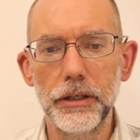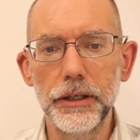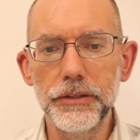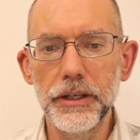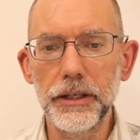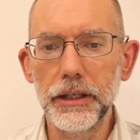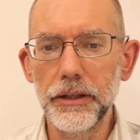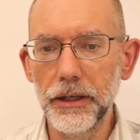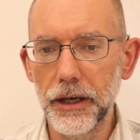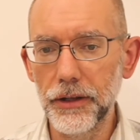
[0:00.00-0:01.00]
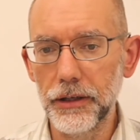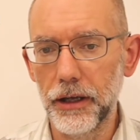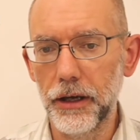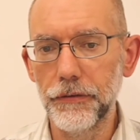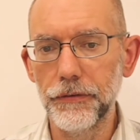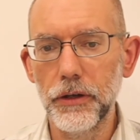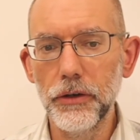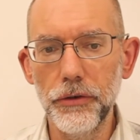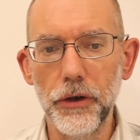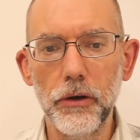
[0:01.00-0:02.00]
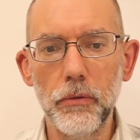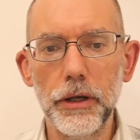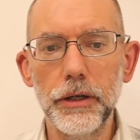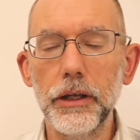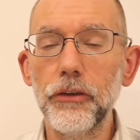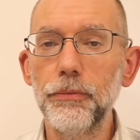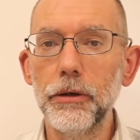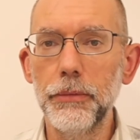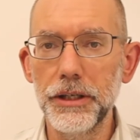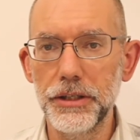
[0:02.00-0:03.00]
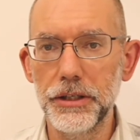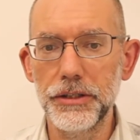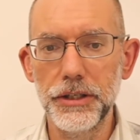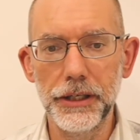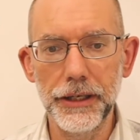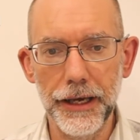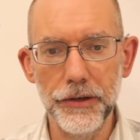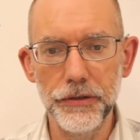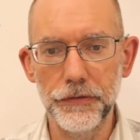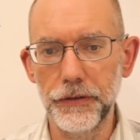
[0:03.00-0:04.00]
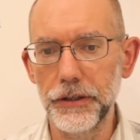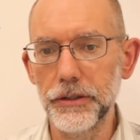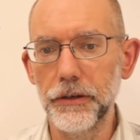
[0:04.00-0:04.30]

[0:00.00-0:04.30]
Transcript: is that in the other life no one is permitted to counterfeit